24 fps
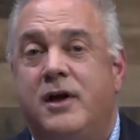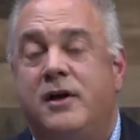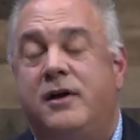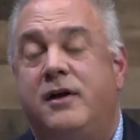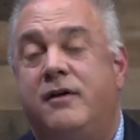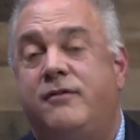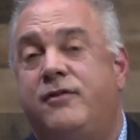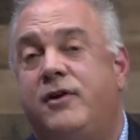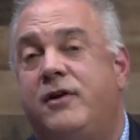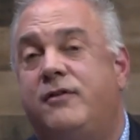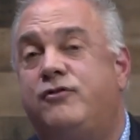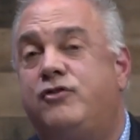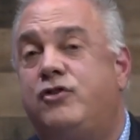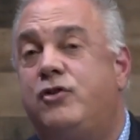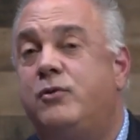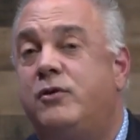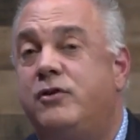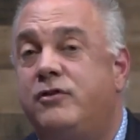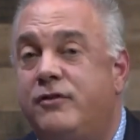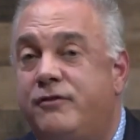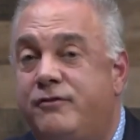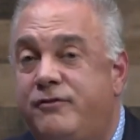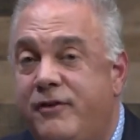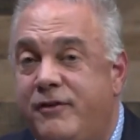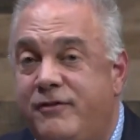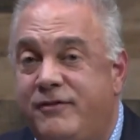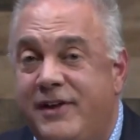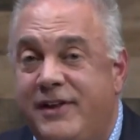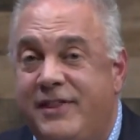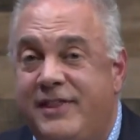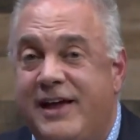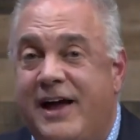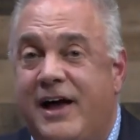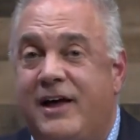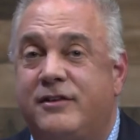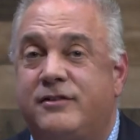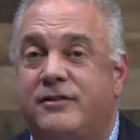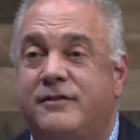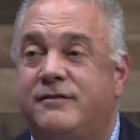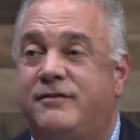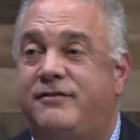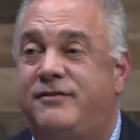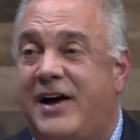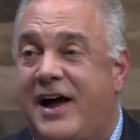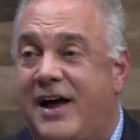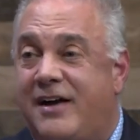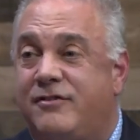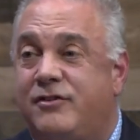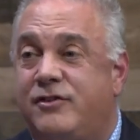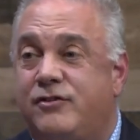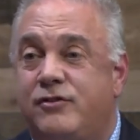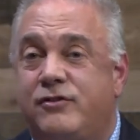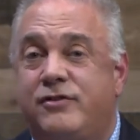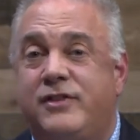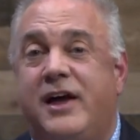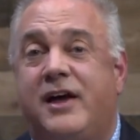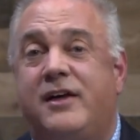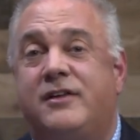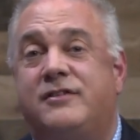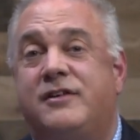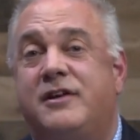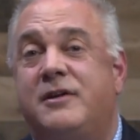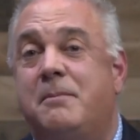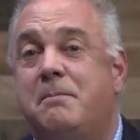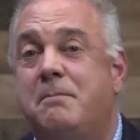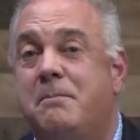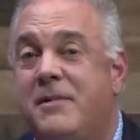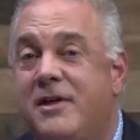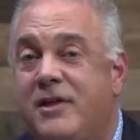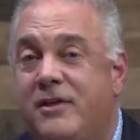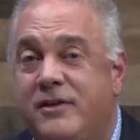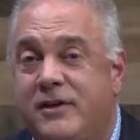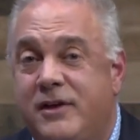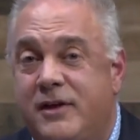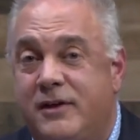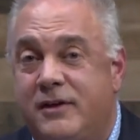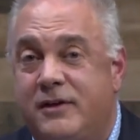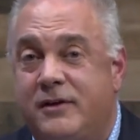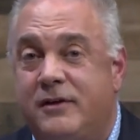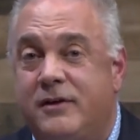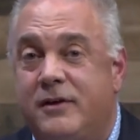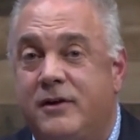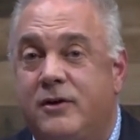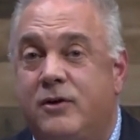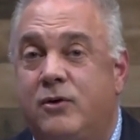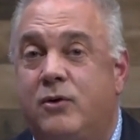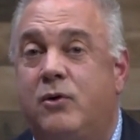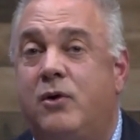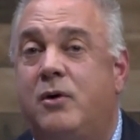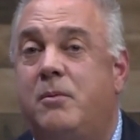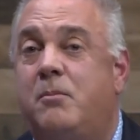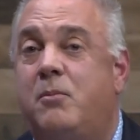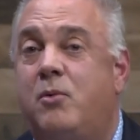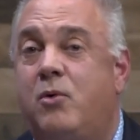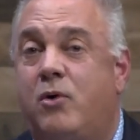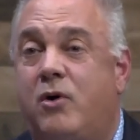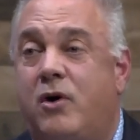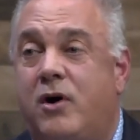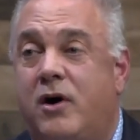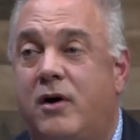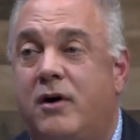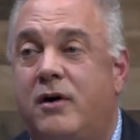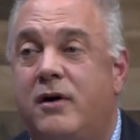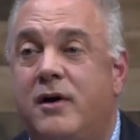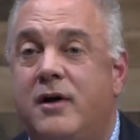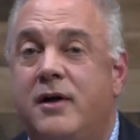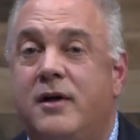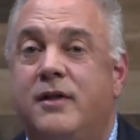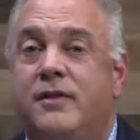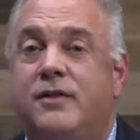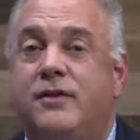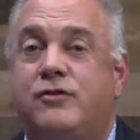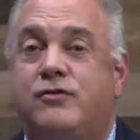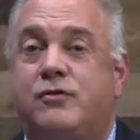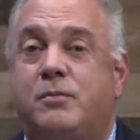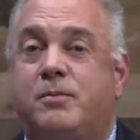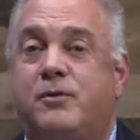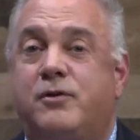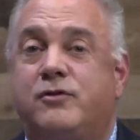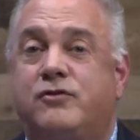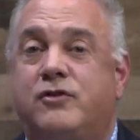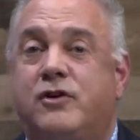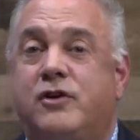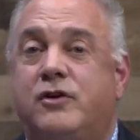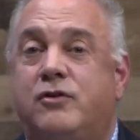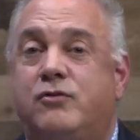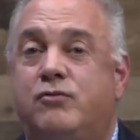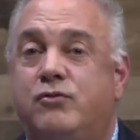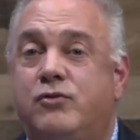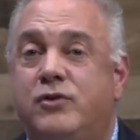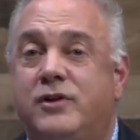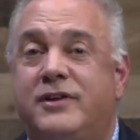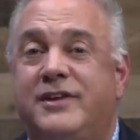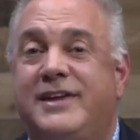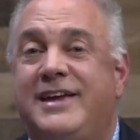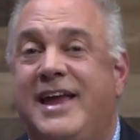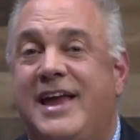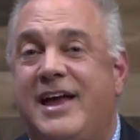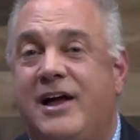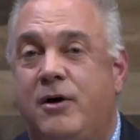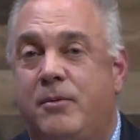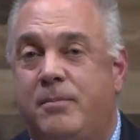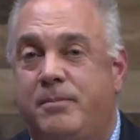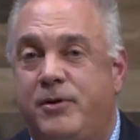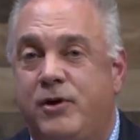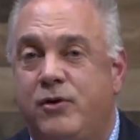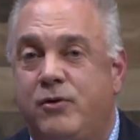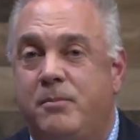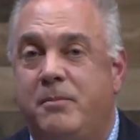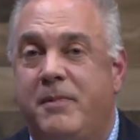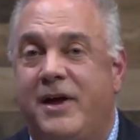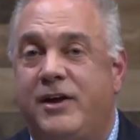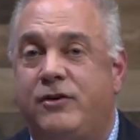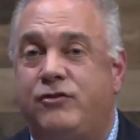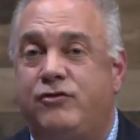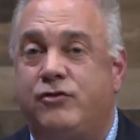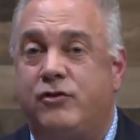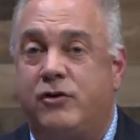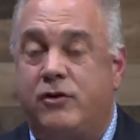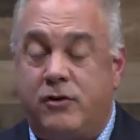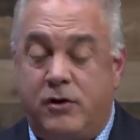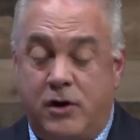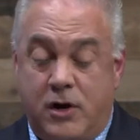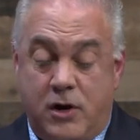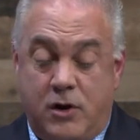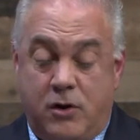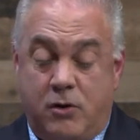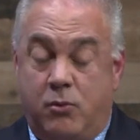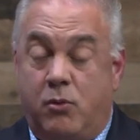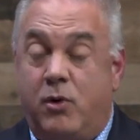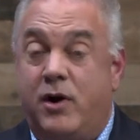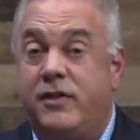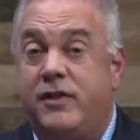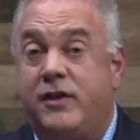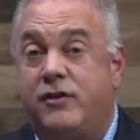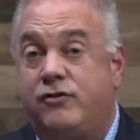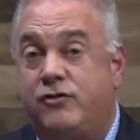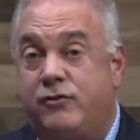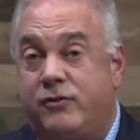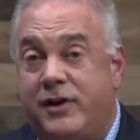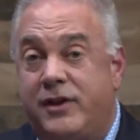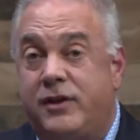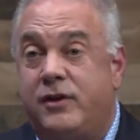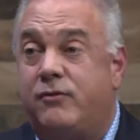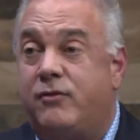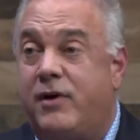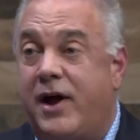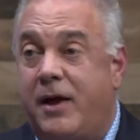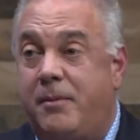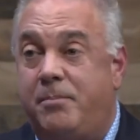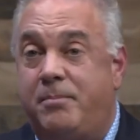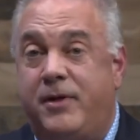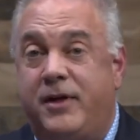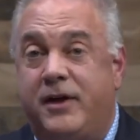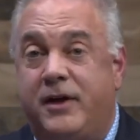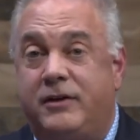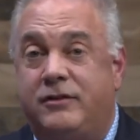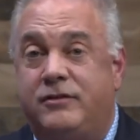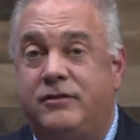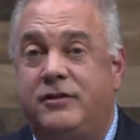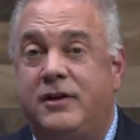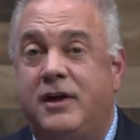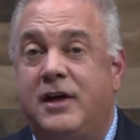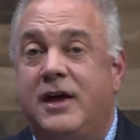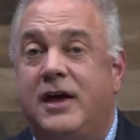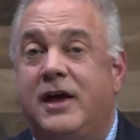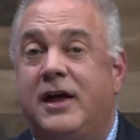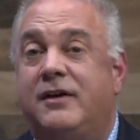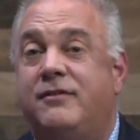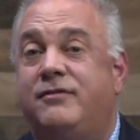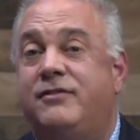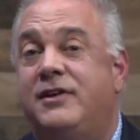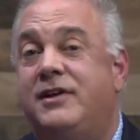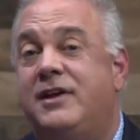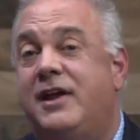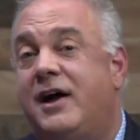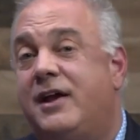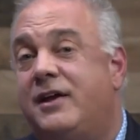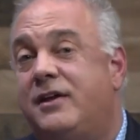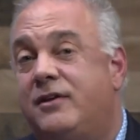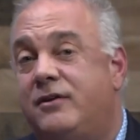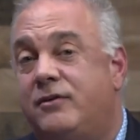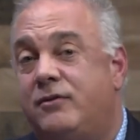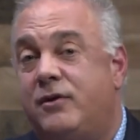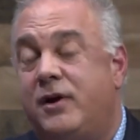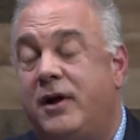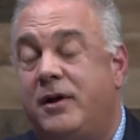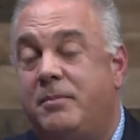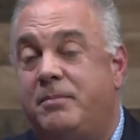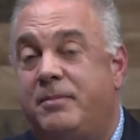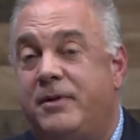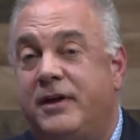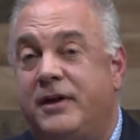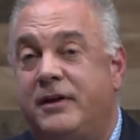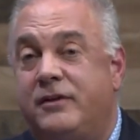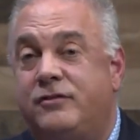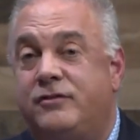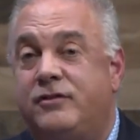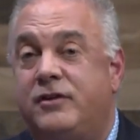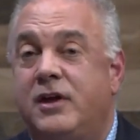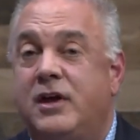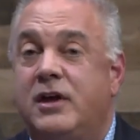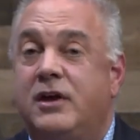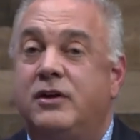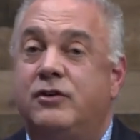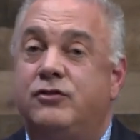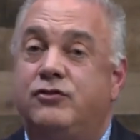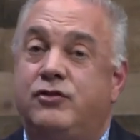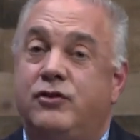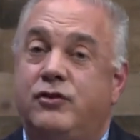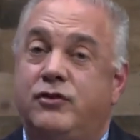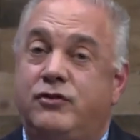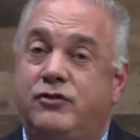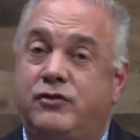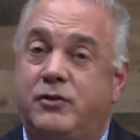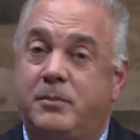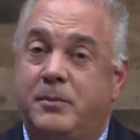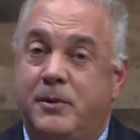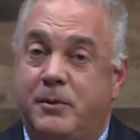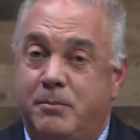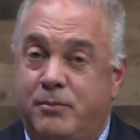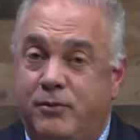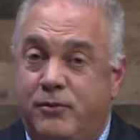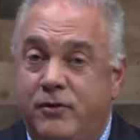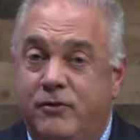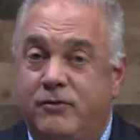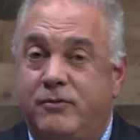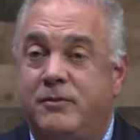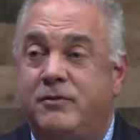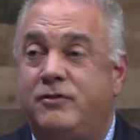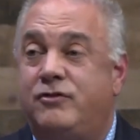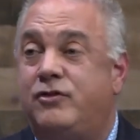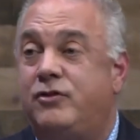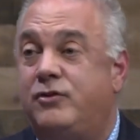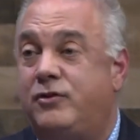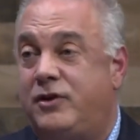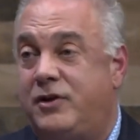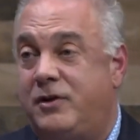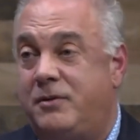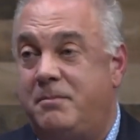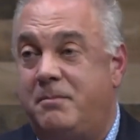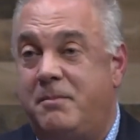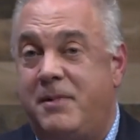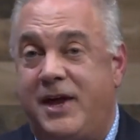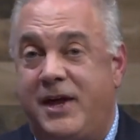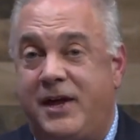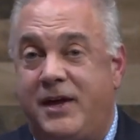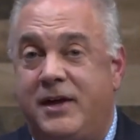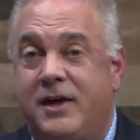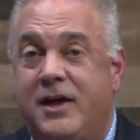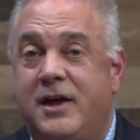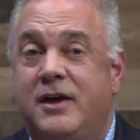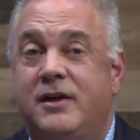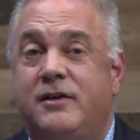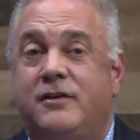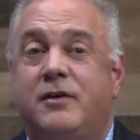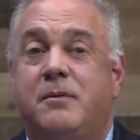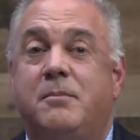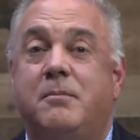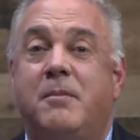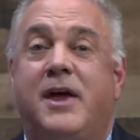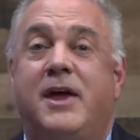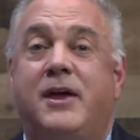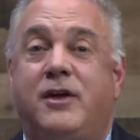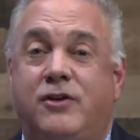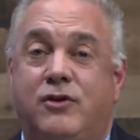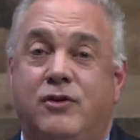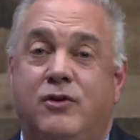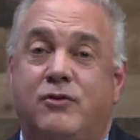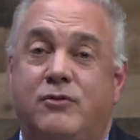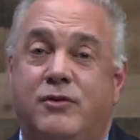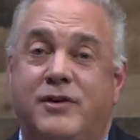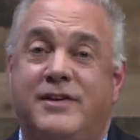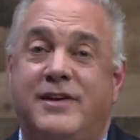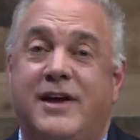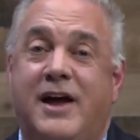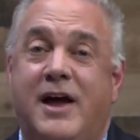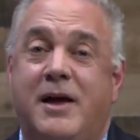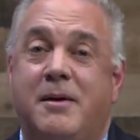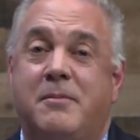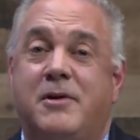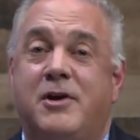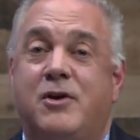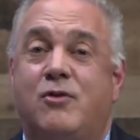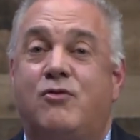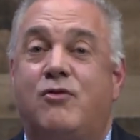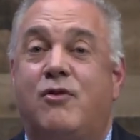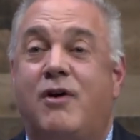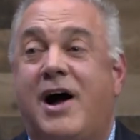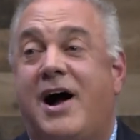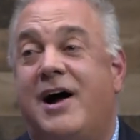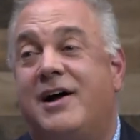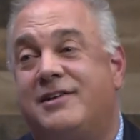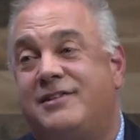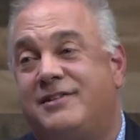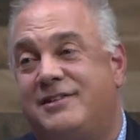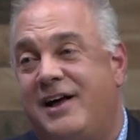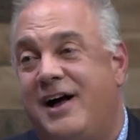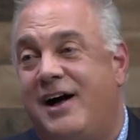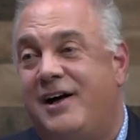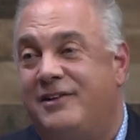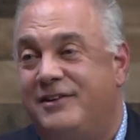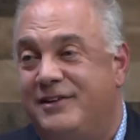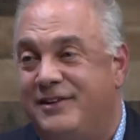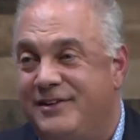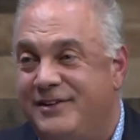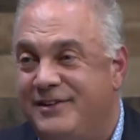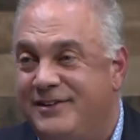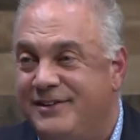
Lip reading: Now, if you have $250,000, $500,000, $1 million or more, this report's going to really help you make sure, one, that you're in the right place, and if you're not in the right place, show you some improvements you could make to make your retirement rock solid.